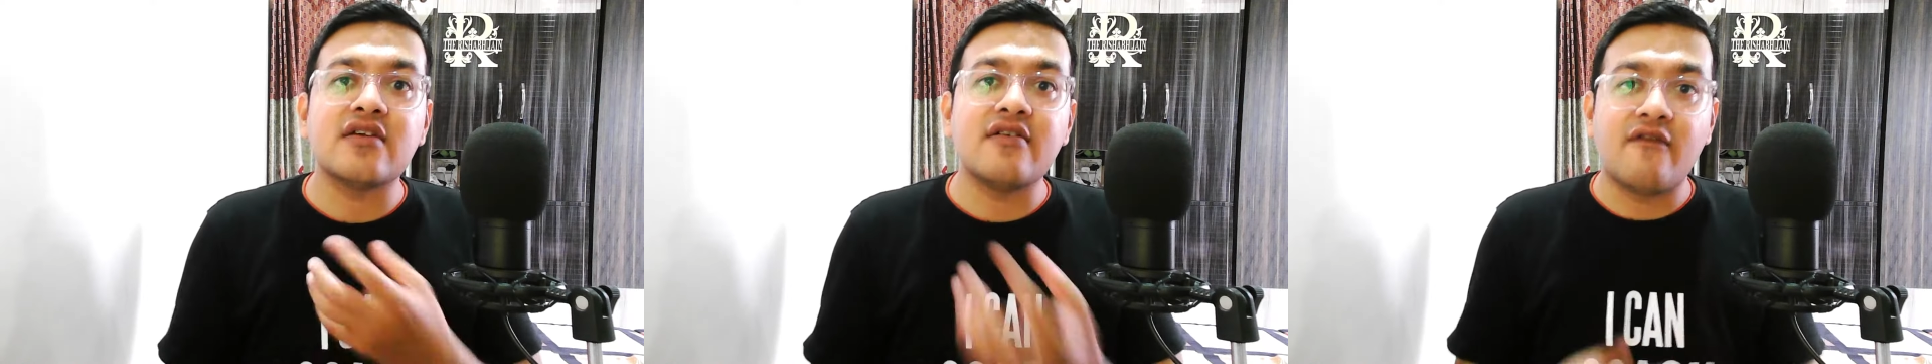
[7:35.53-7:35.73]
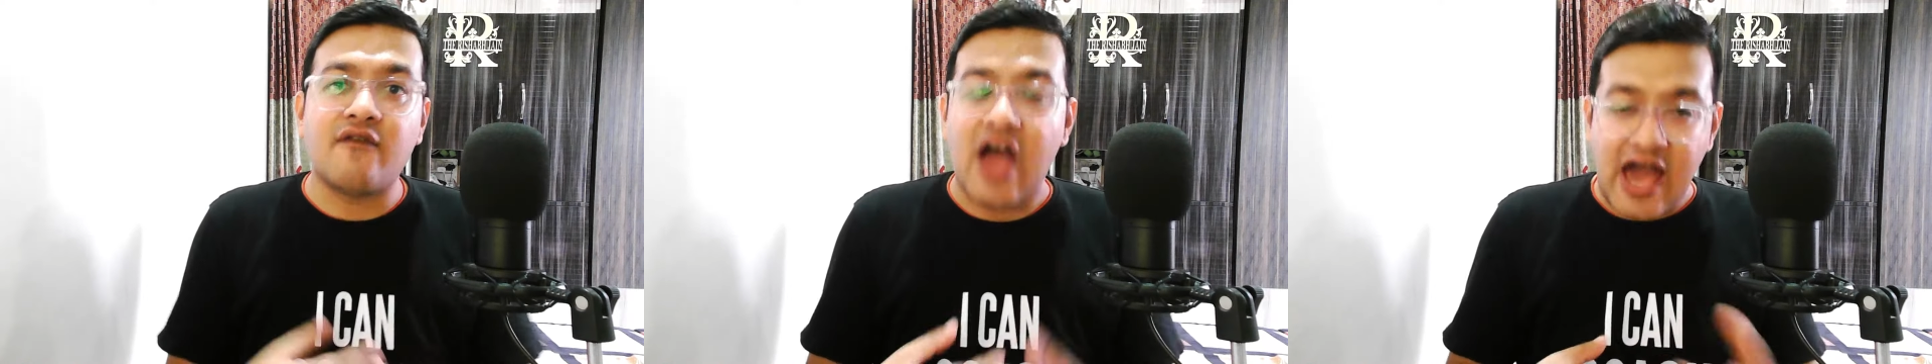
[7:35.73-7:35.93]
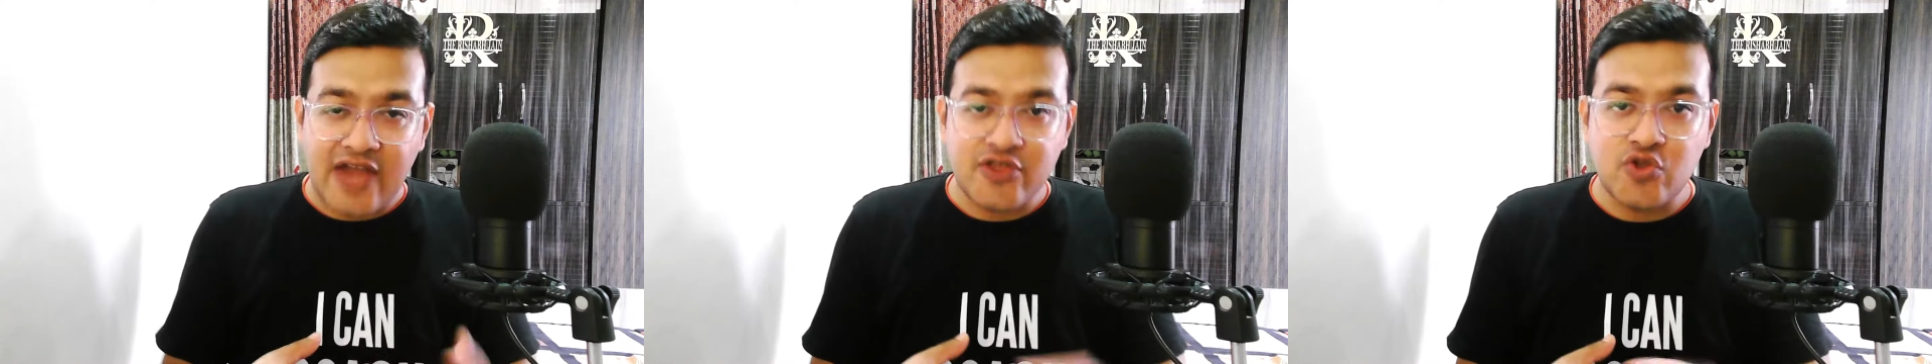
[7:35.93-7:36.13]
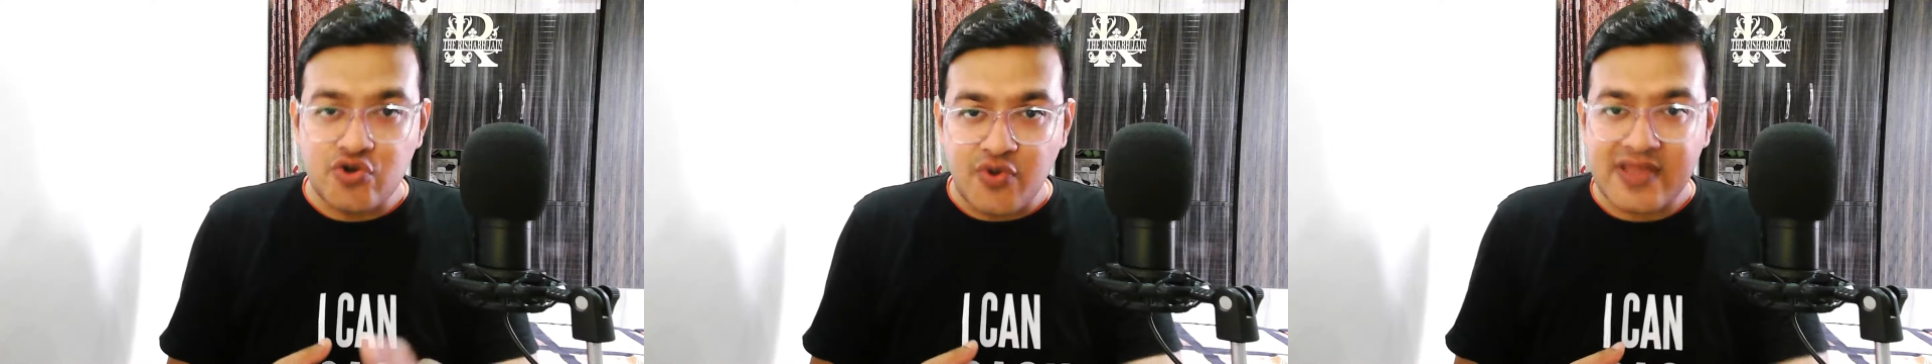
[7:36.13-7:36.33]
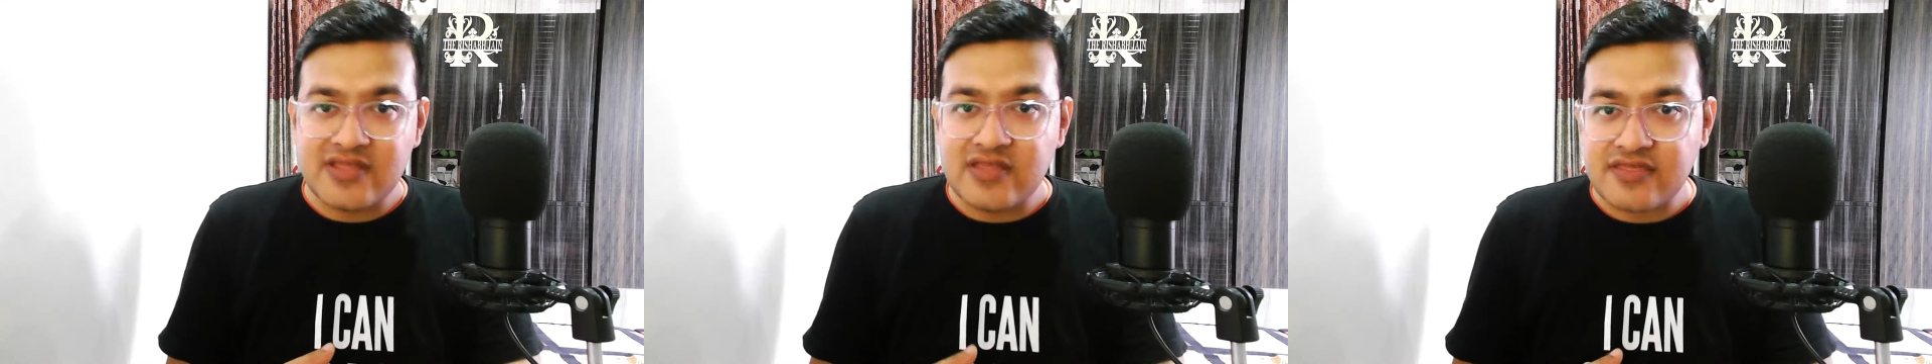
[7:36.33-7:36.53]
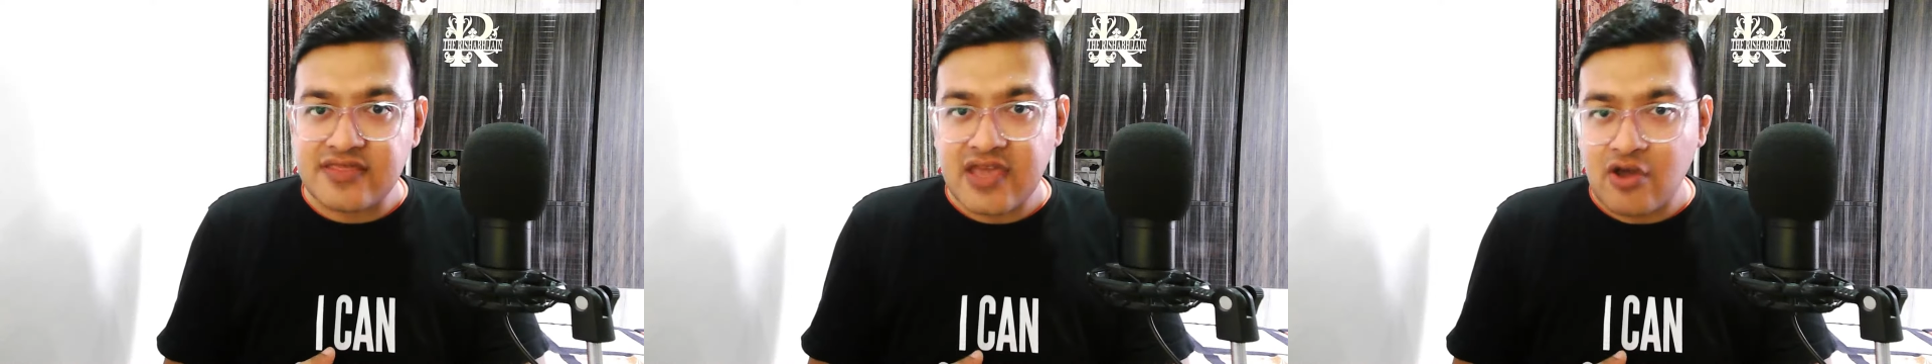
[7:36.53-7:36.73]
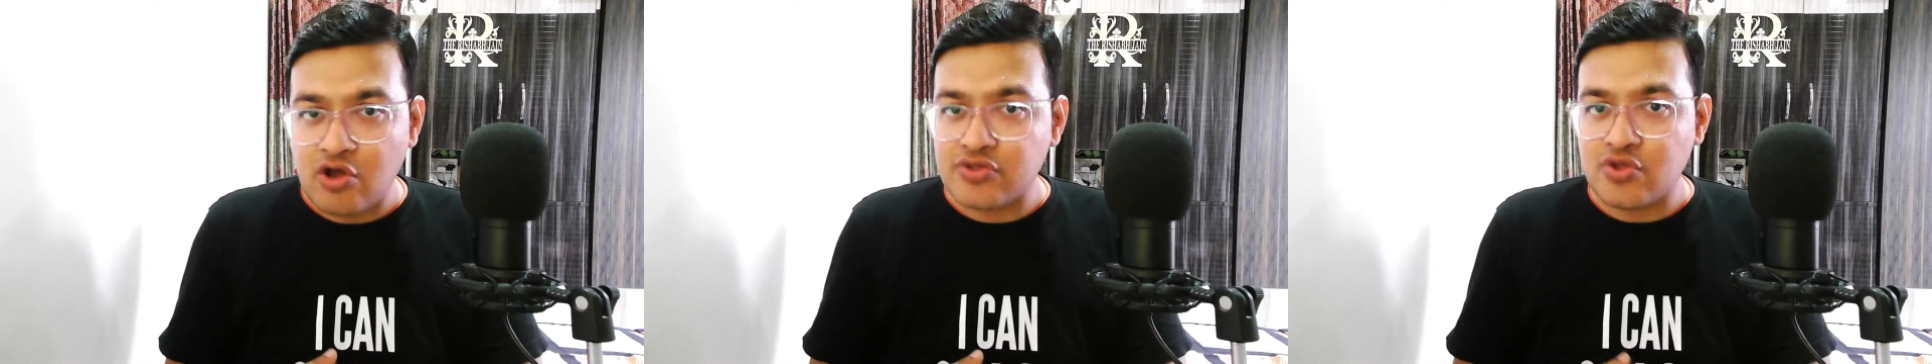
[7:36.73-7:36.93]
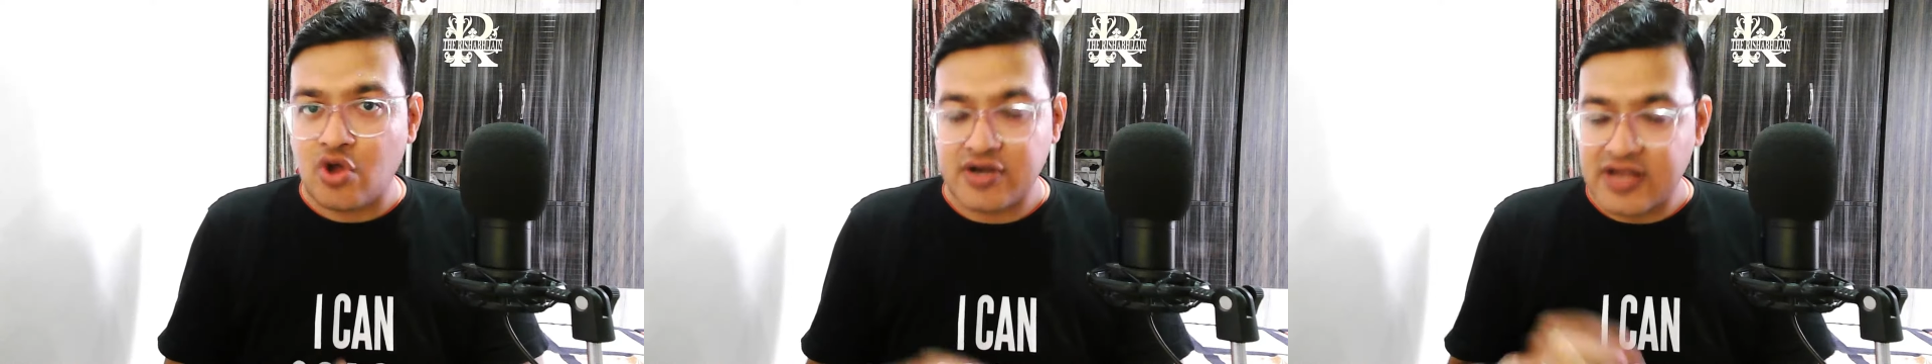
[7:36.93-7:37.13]
are you doing this thing or
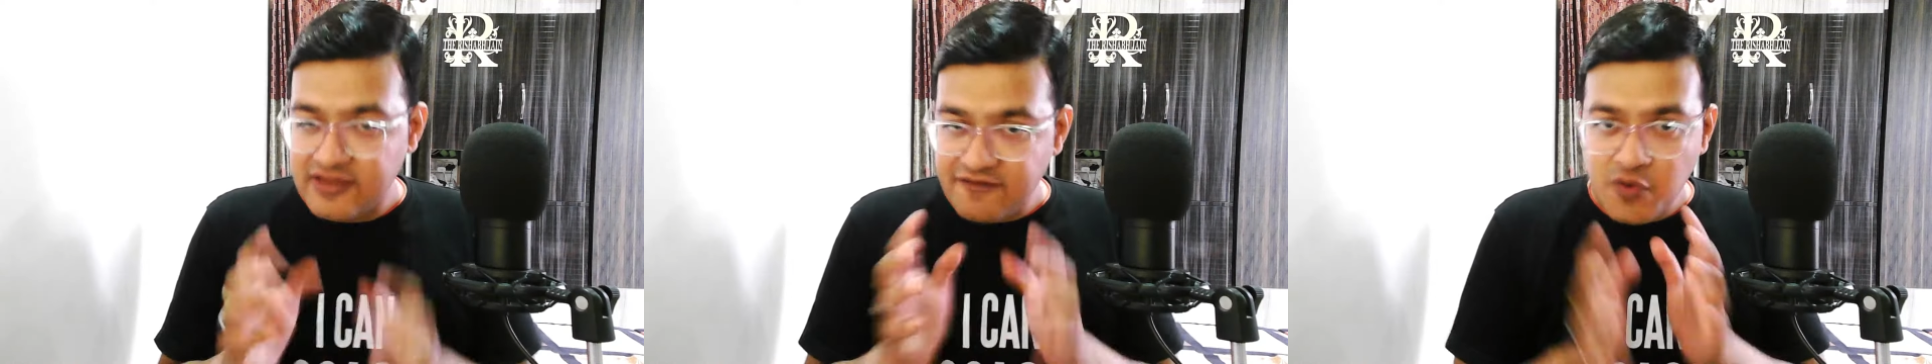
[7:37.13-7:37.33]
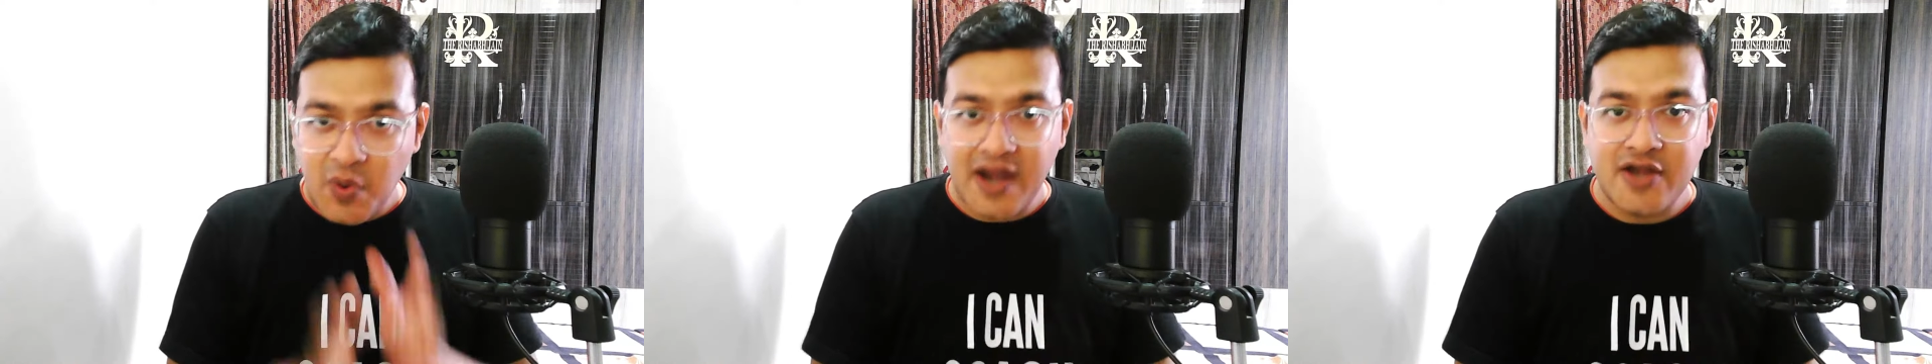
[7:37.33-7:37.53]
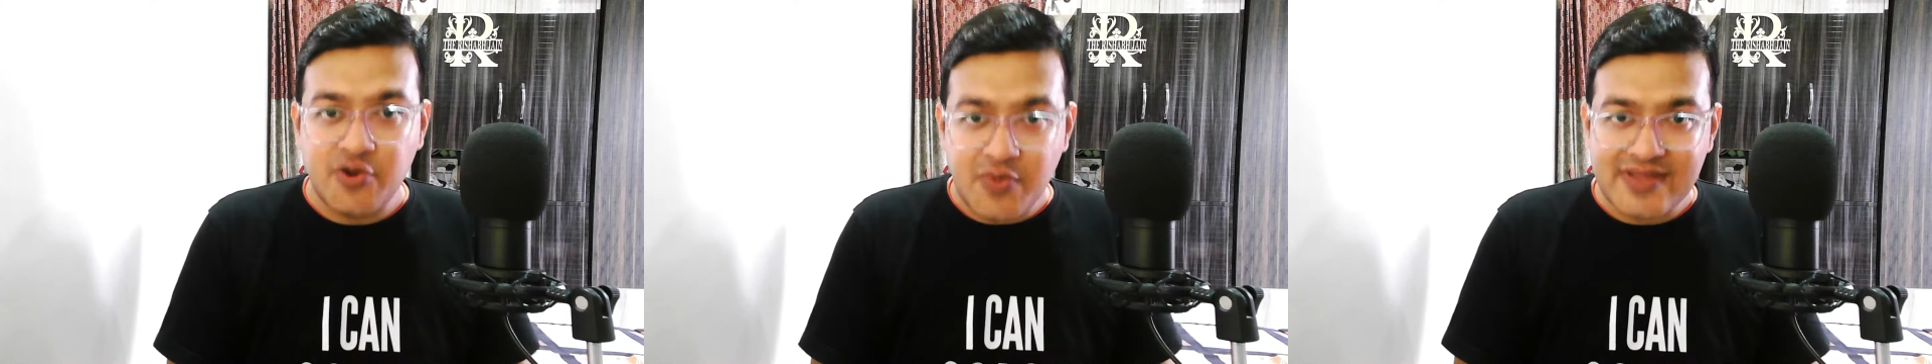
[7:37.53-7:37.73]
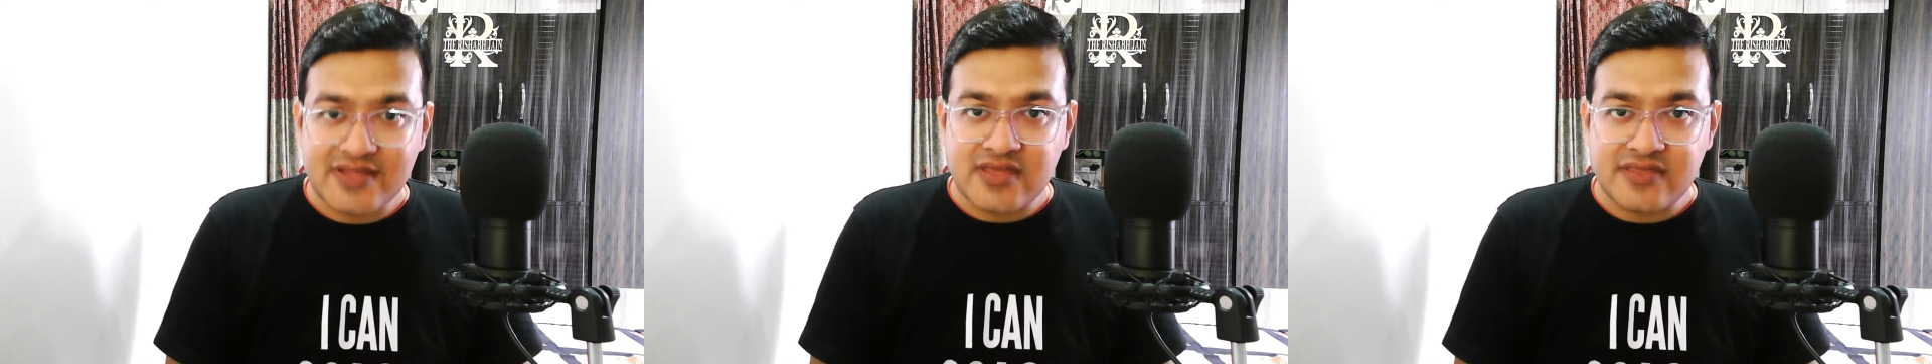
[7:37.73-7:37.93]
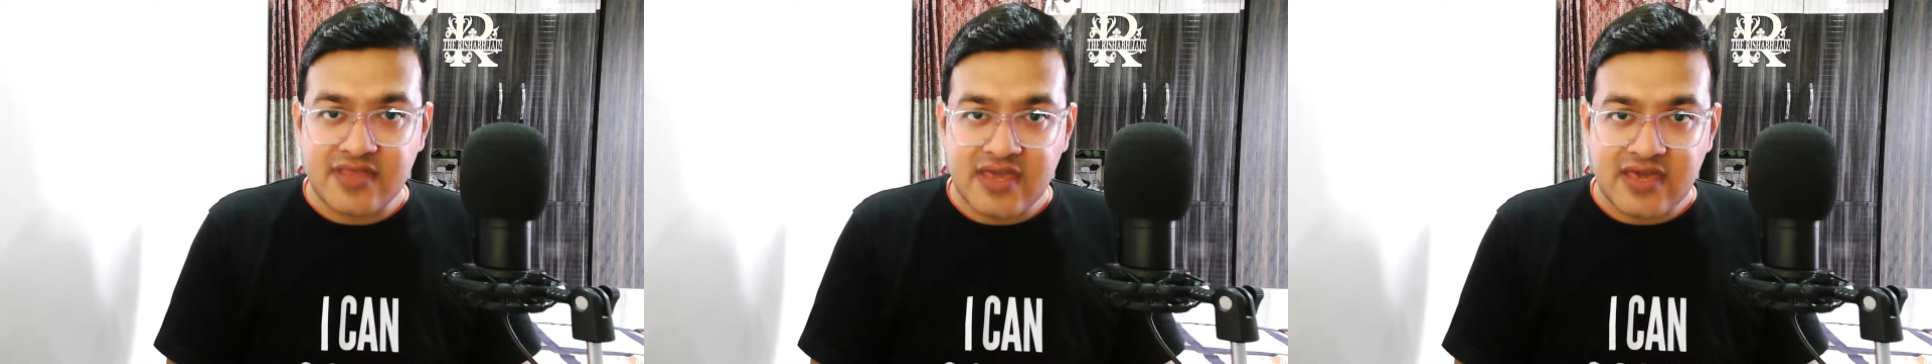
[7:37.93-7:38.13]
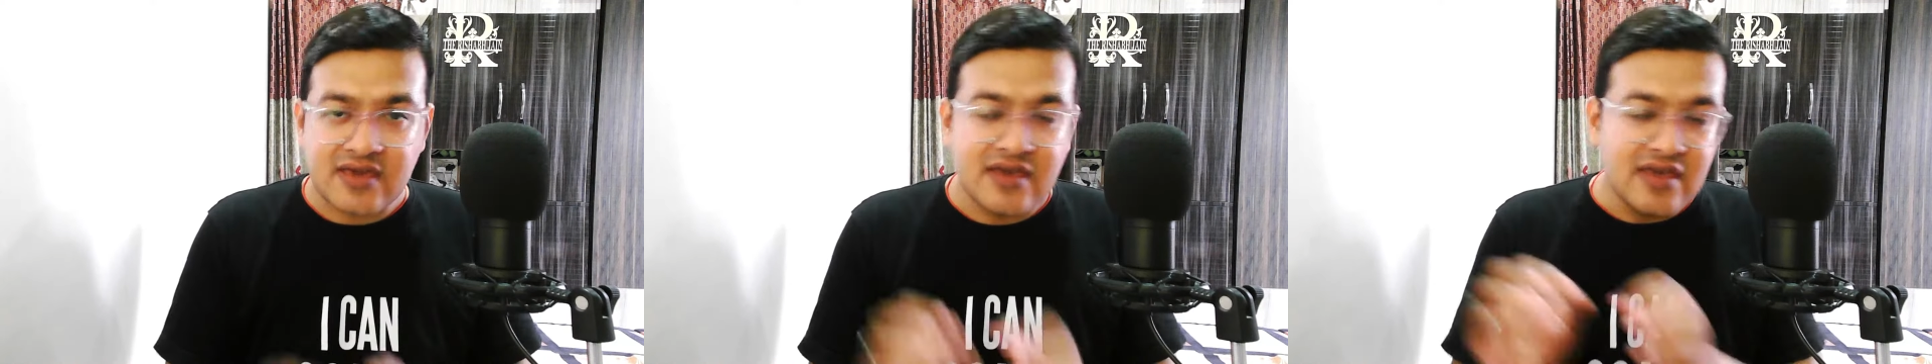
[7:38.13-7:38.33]
not. If you are doing this thing,